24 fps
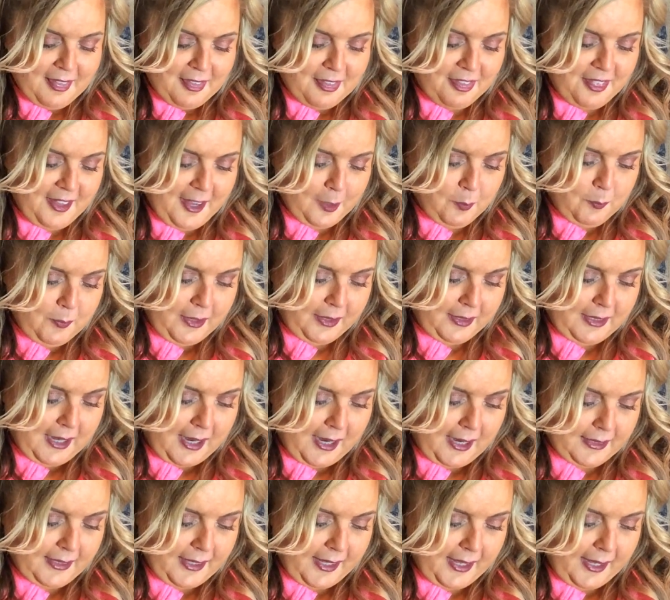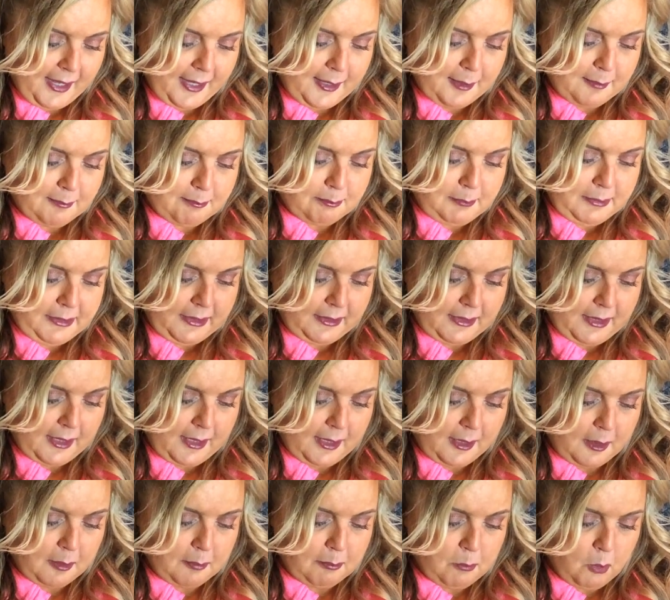Then we got a
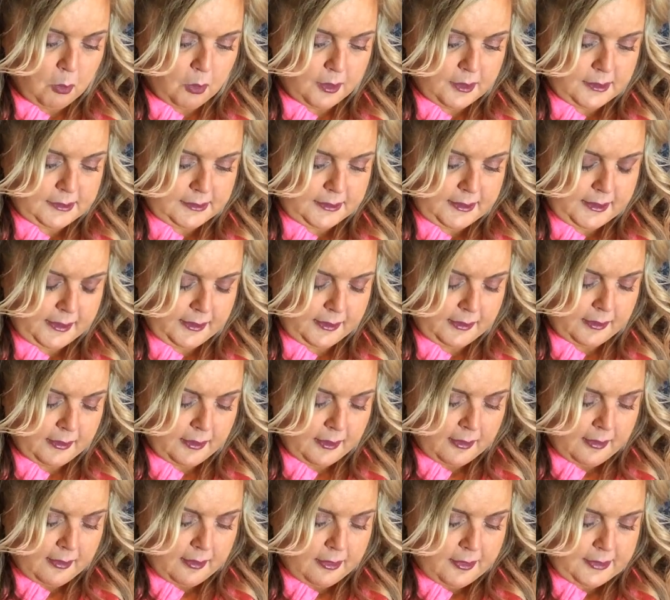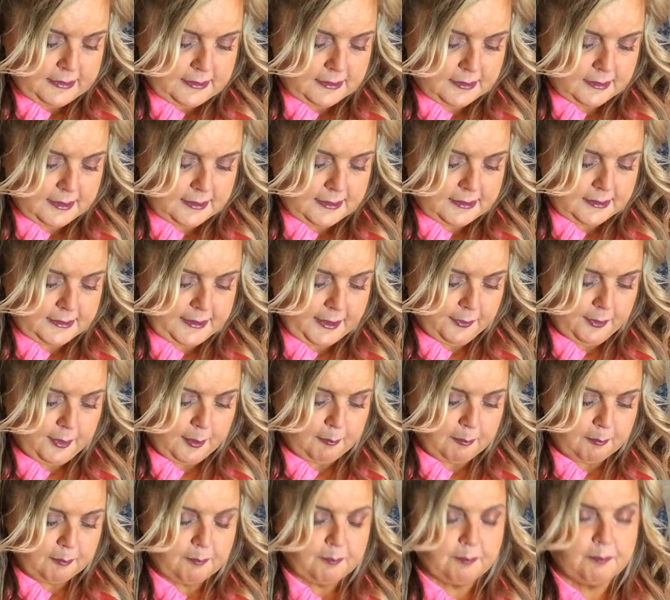Mila Moursi. This is a
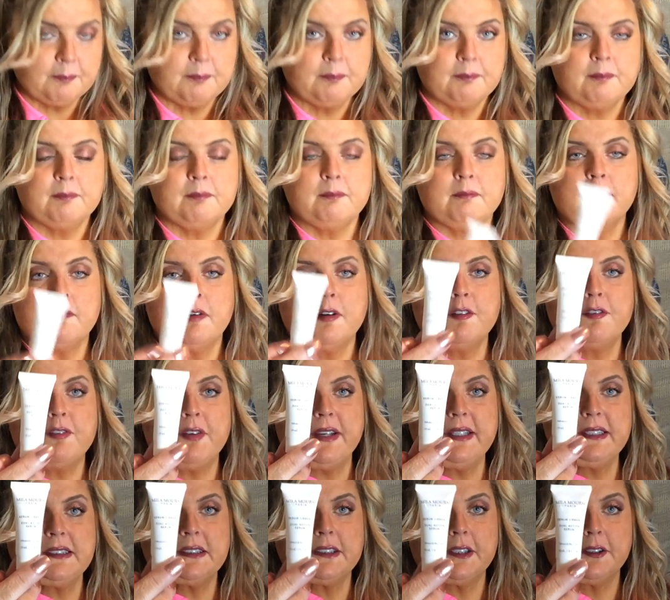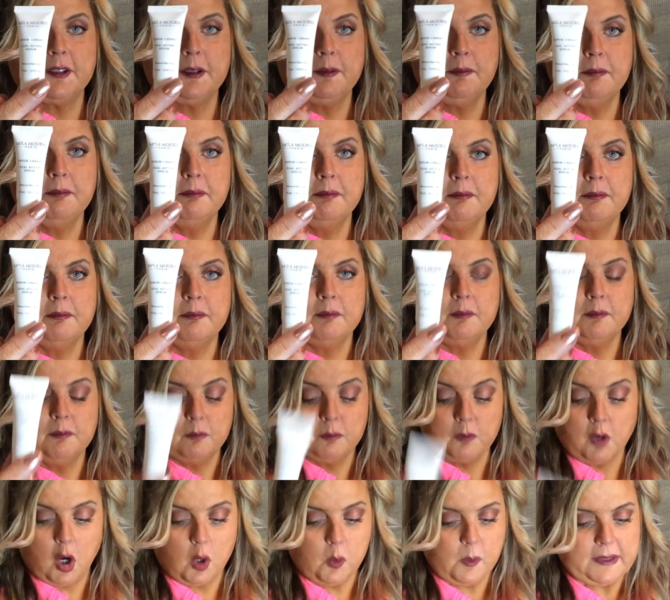serum, face serum.
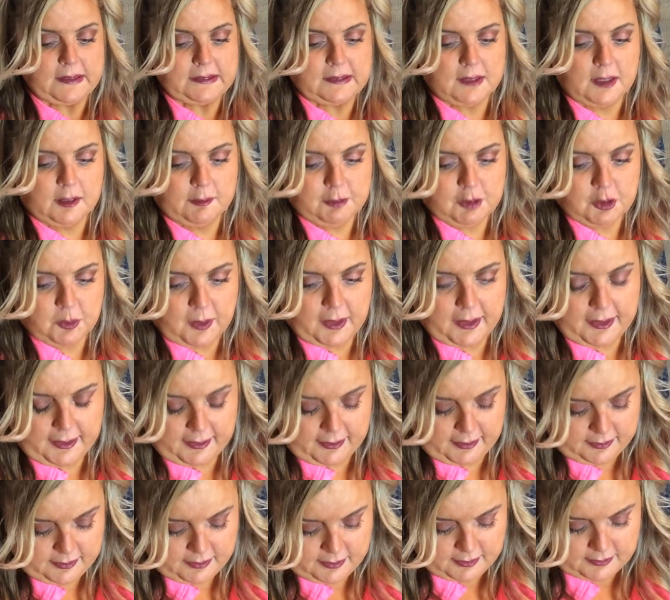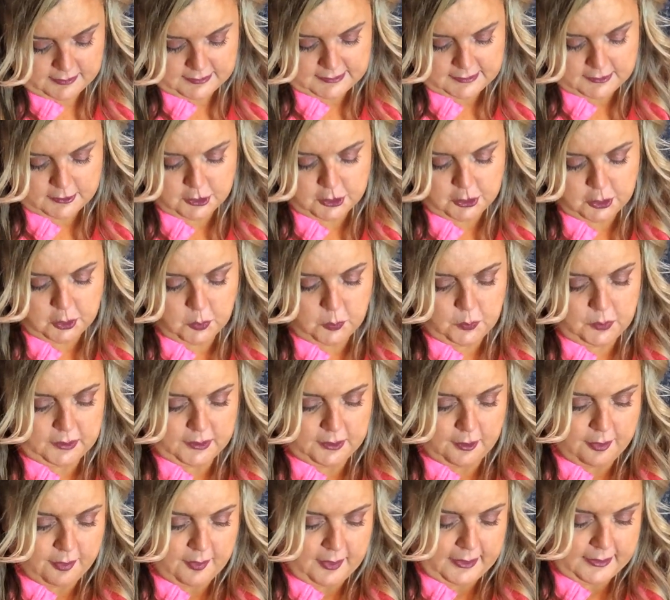Always love trying new
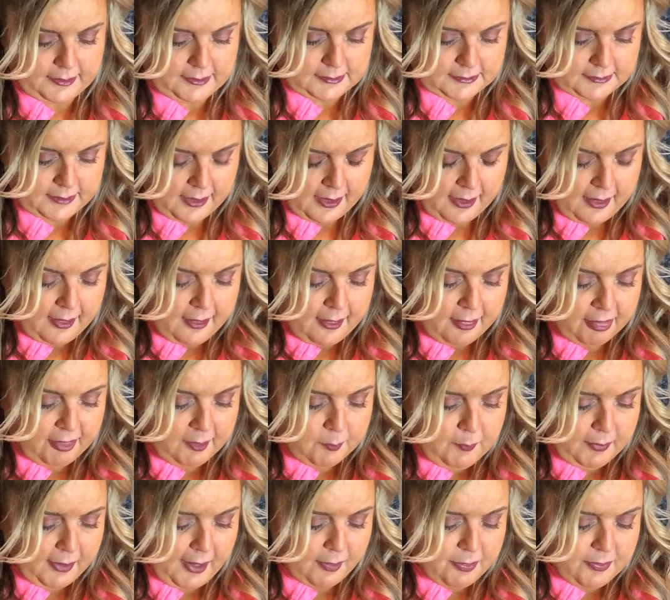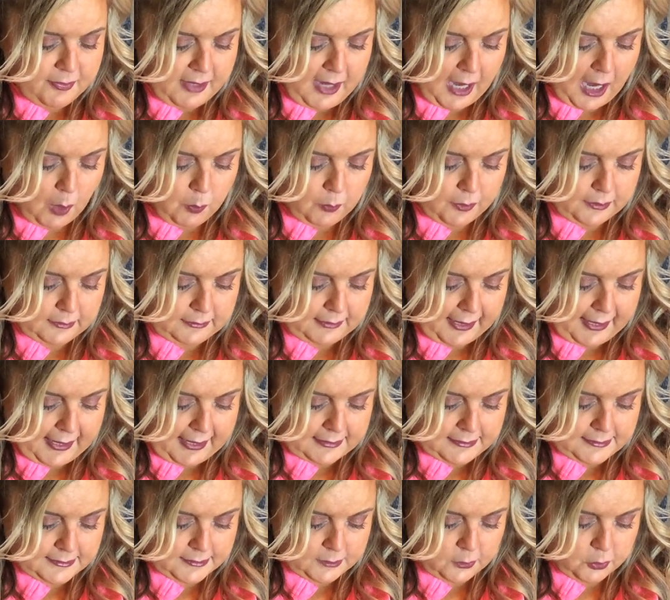little things. Then we got the
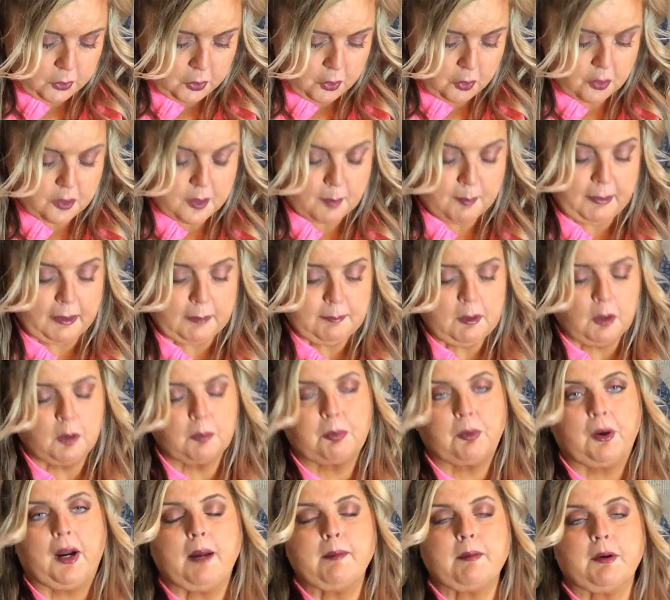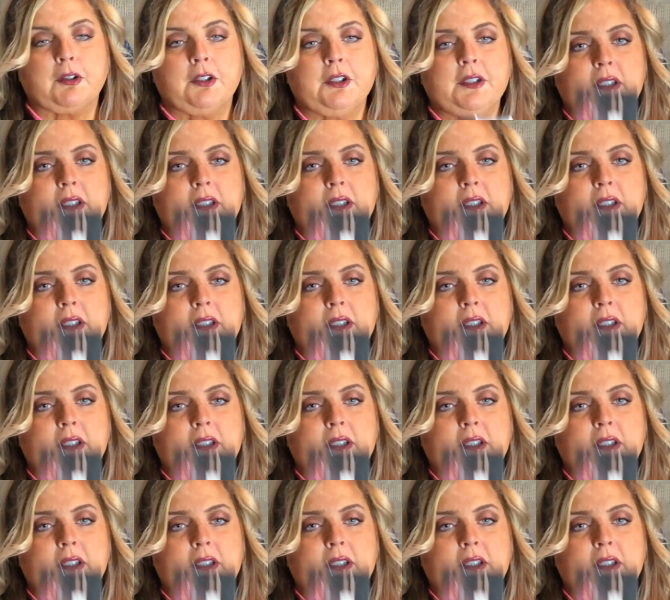Hourglass. Ooh, the mineral primer.